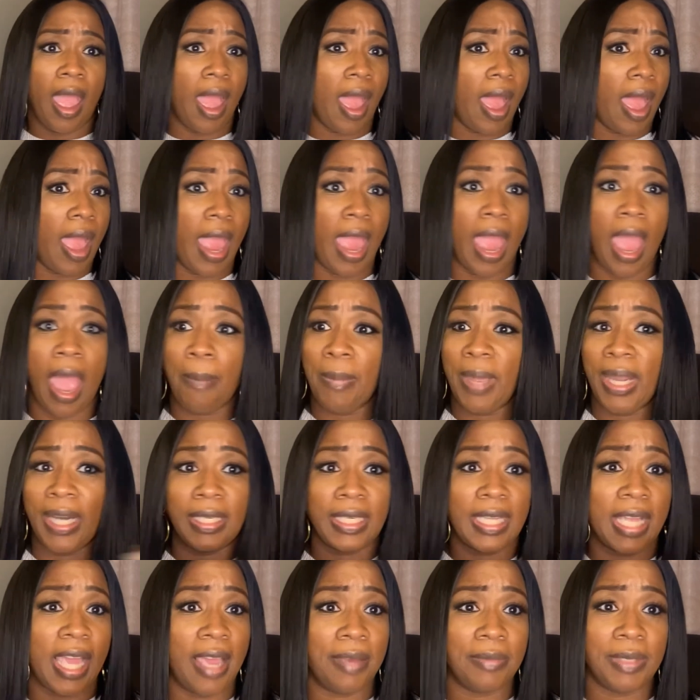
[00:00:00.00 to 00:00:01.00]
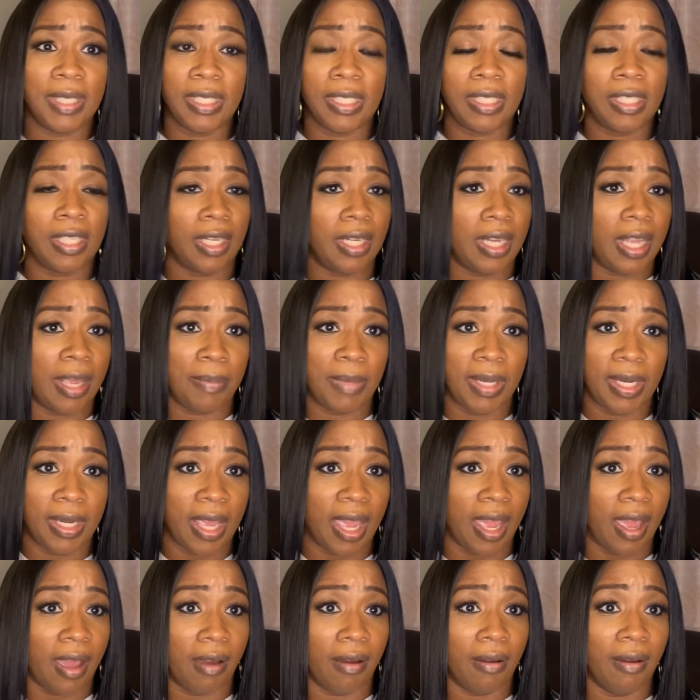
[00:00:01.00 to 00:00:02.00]
how many times this done let me
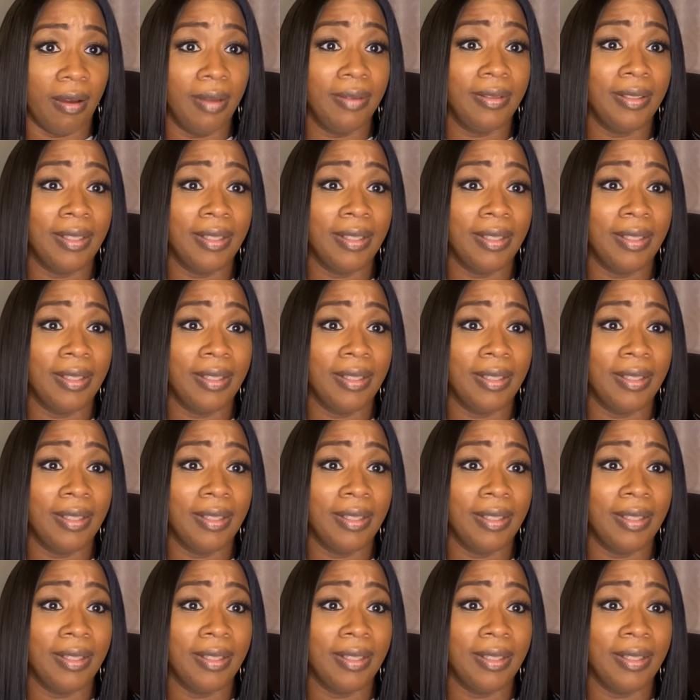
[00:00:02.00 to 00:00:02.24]
down?